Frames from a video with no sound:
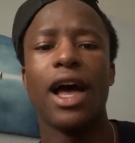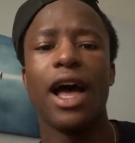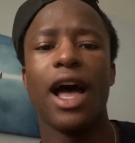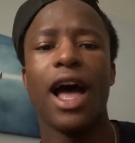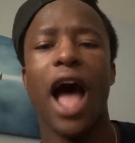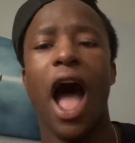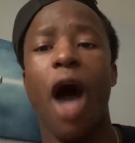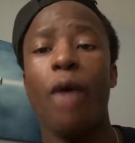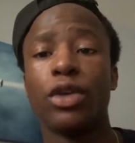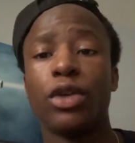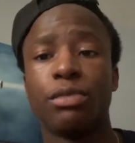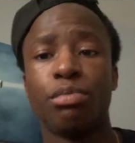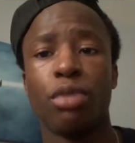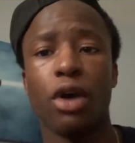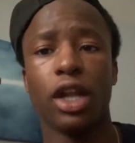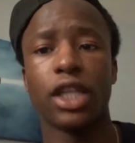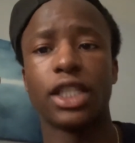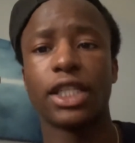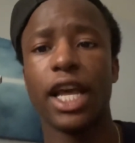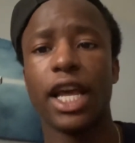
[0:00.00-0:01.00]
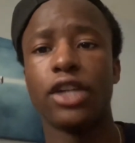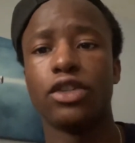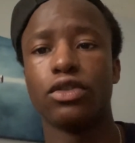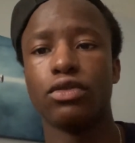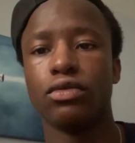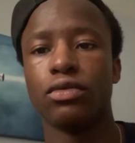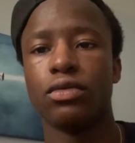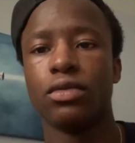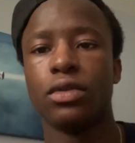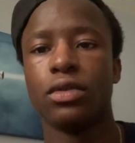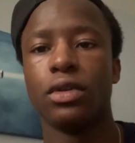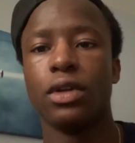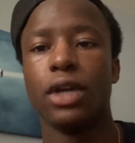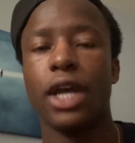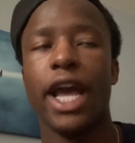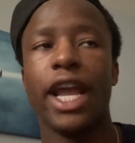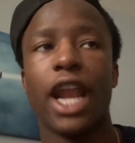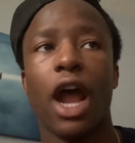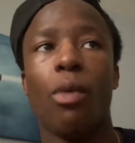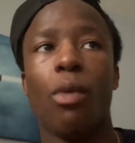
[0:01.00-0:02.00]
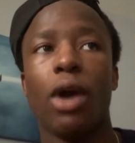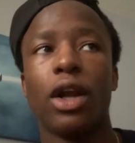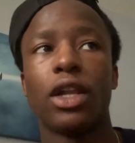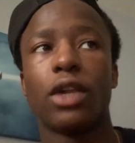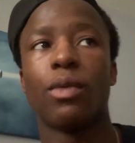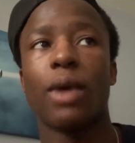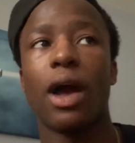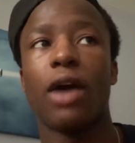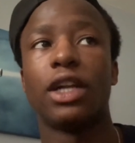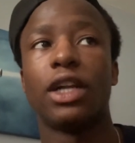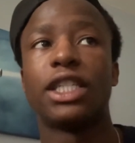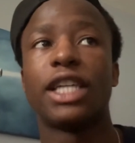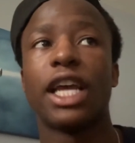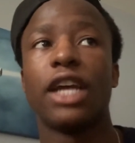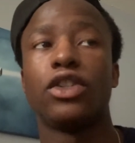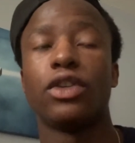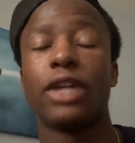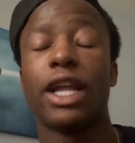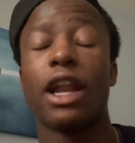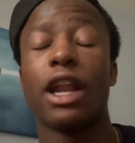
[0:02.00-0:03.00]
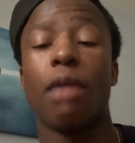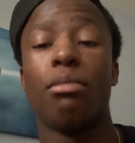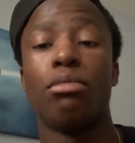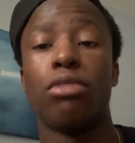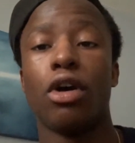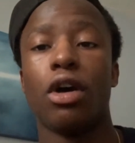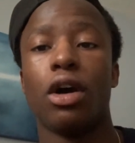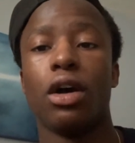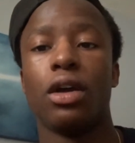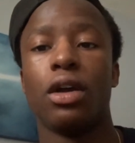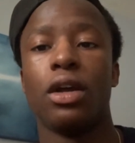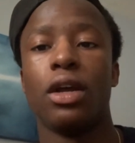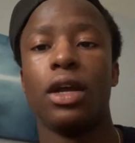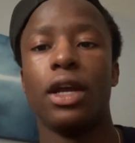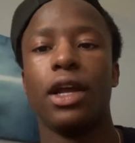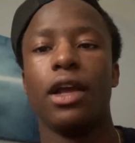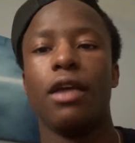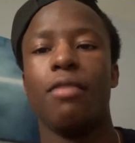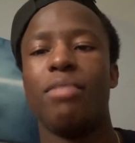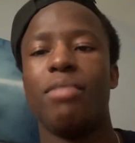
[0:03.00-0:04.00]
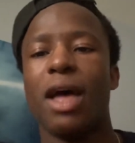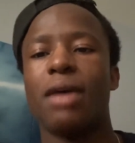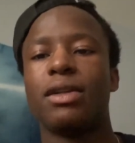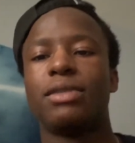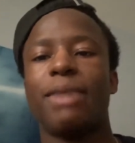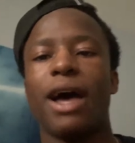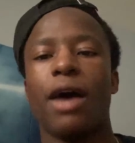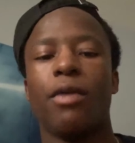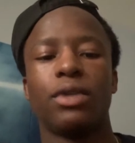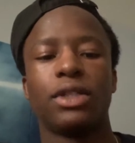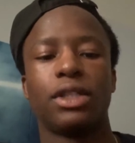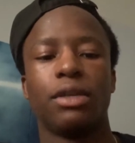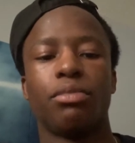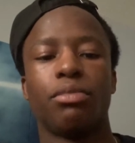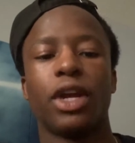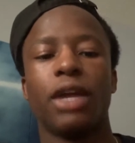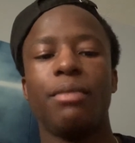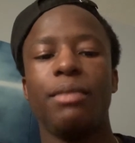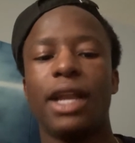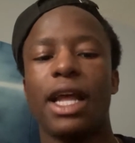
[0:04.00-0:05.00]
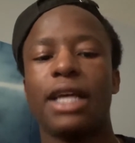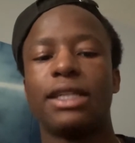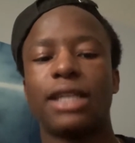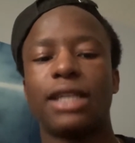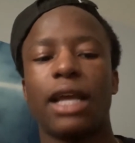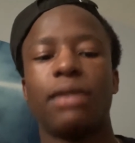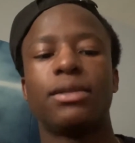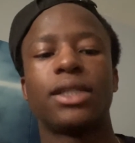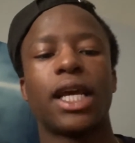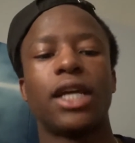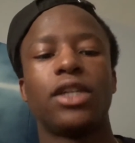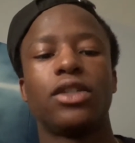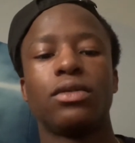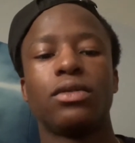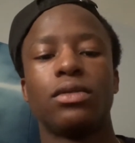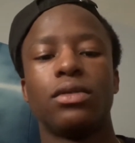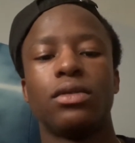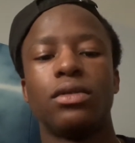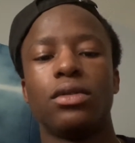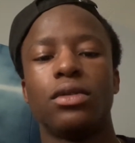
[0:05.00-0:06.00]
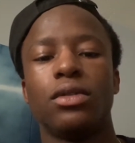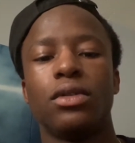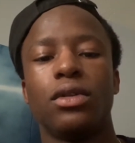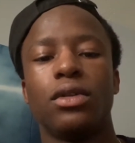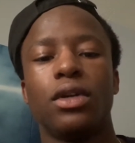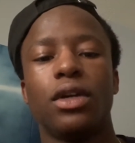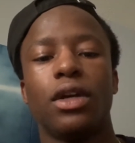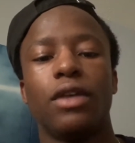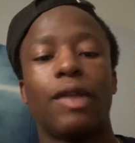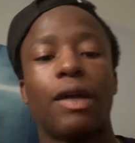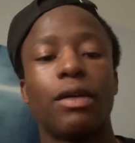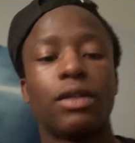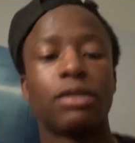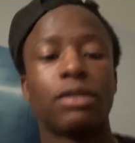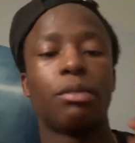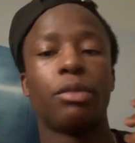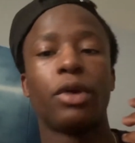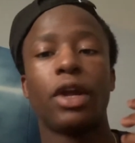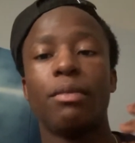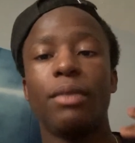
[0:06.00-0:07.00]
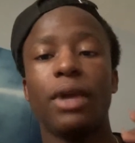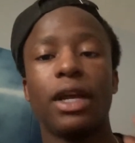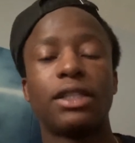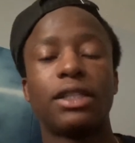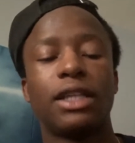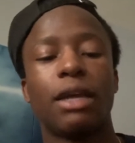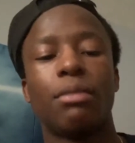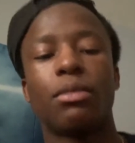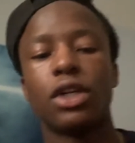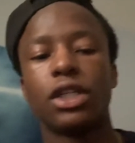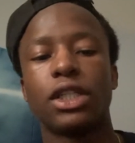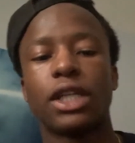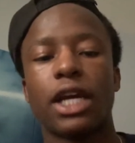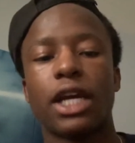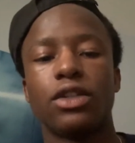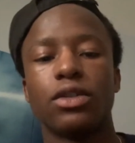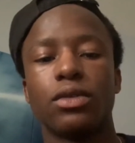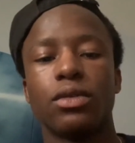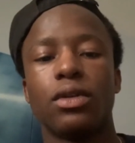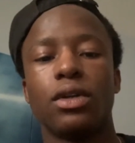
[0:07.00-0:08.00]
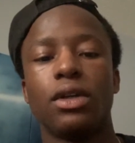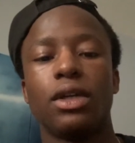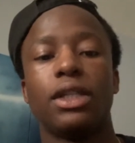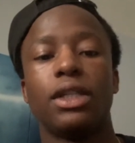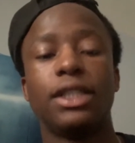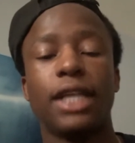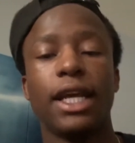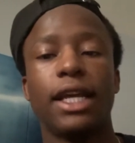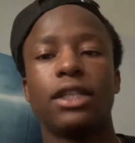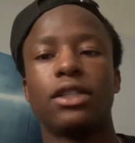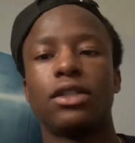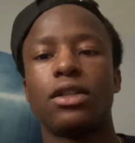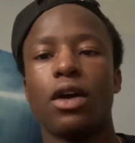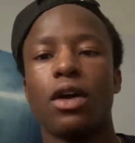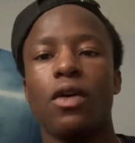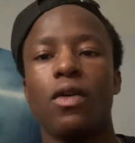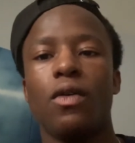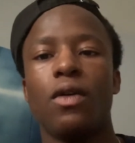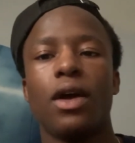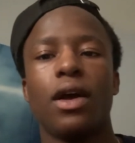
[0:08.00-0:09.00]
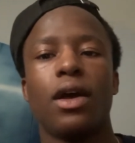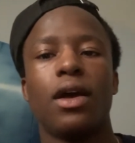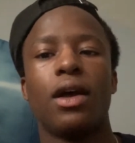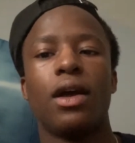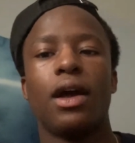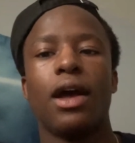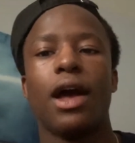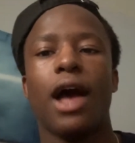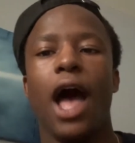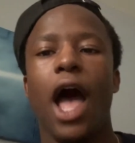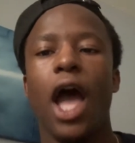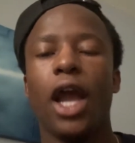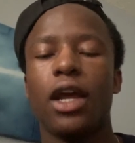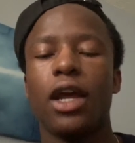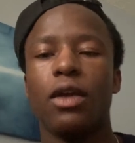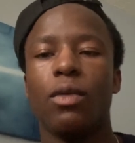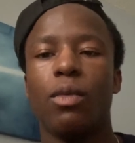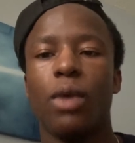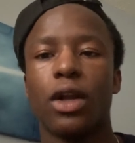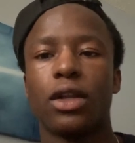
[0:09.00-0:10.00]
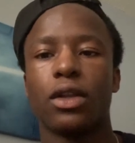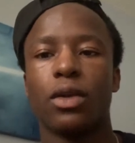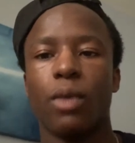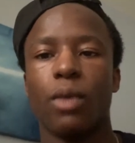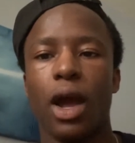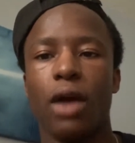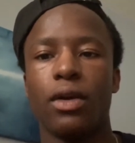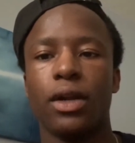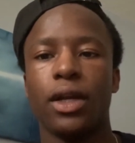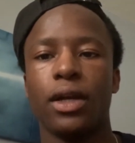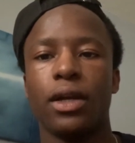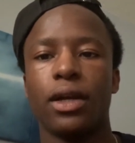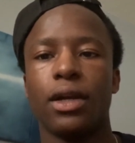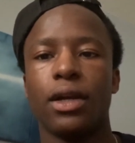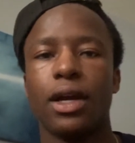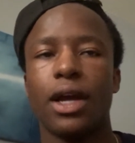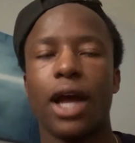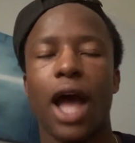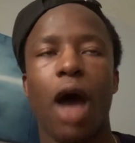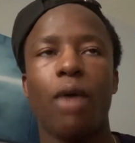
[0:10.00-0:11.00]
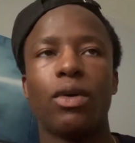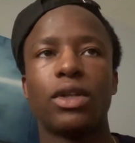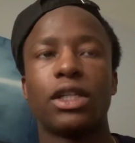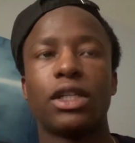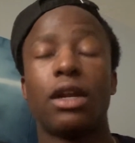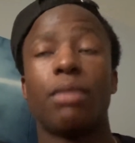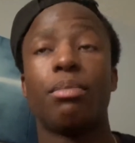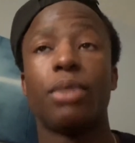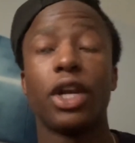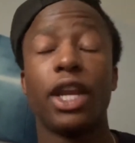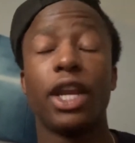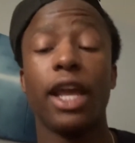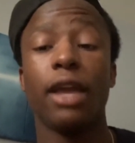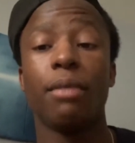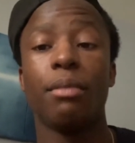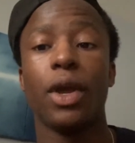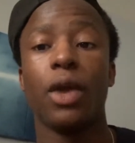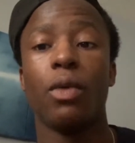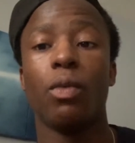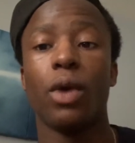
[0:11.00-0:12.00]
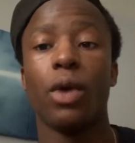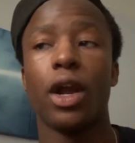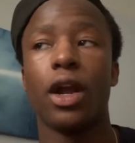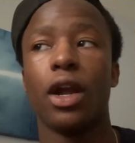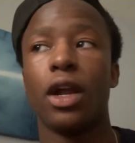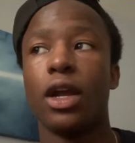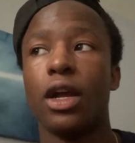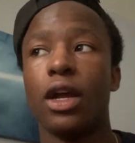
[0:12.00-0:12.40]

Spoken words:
I was brought a schedule, and I worked around the schedule that I brought. Best Buy was to bring me that same schedule. It was to bring me a similar schedule, set in stone. I could have worked around it. I was in a predicament where